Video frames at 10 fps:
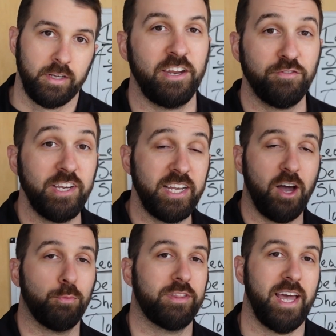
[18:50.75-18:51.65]
And if you need
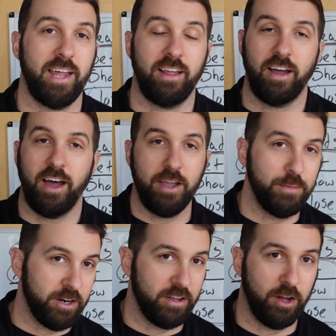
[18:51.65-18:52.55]
help with that, I am
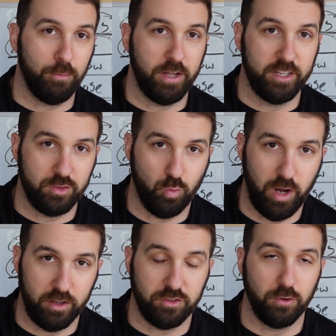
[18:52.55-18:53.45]
here to help as
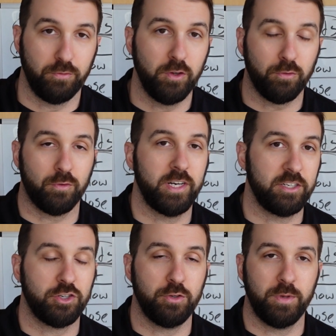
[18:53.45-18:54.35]
well. So feel free to
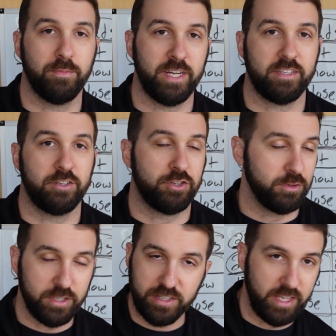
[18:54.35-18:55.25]
shoot me a message,
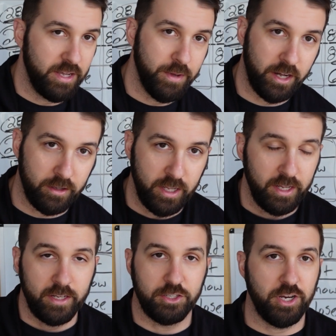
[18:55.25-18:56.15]
shoot us an email,
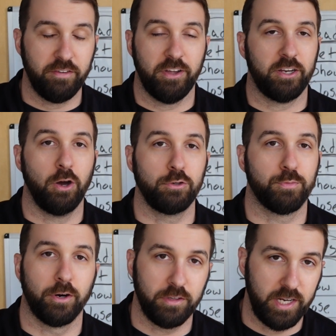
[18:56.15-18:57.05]

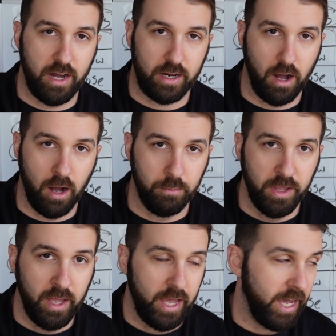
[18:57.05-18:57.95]
jeff@coachburley.com,
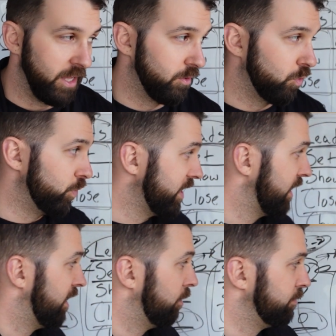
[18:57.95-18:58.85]
and we
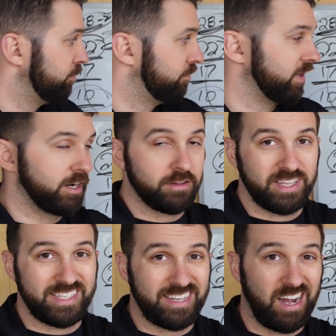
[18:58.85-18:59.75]
can help you figure
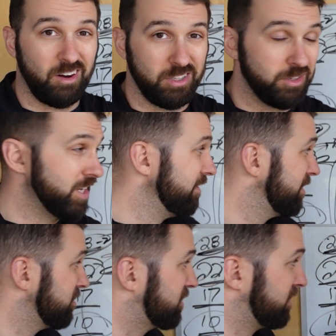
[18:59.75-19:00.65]
this out. You can
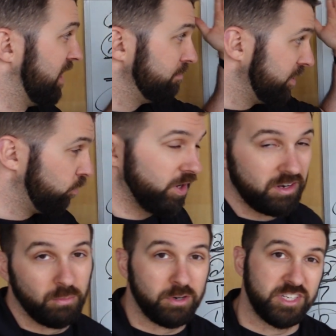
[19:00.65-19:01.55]
even just send me what
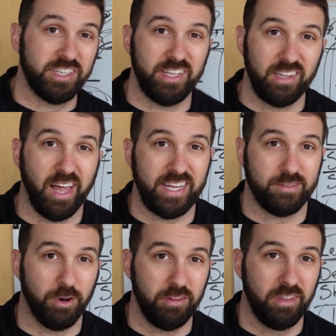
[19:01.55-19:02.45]
numbers you did
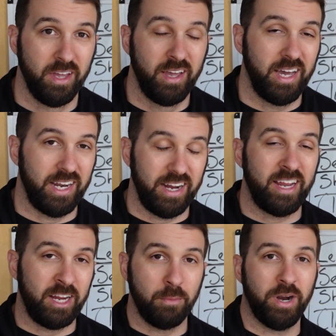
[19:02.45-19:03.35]
last month, and I
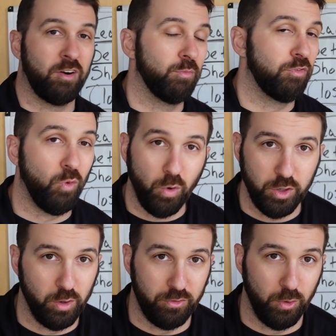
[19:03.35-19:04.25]
can compare them for
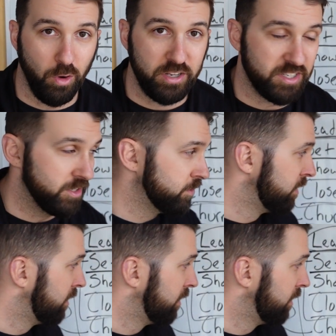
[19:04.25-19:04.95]
you if you want to.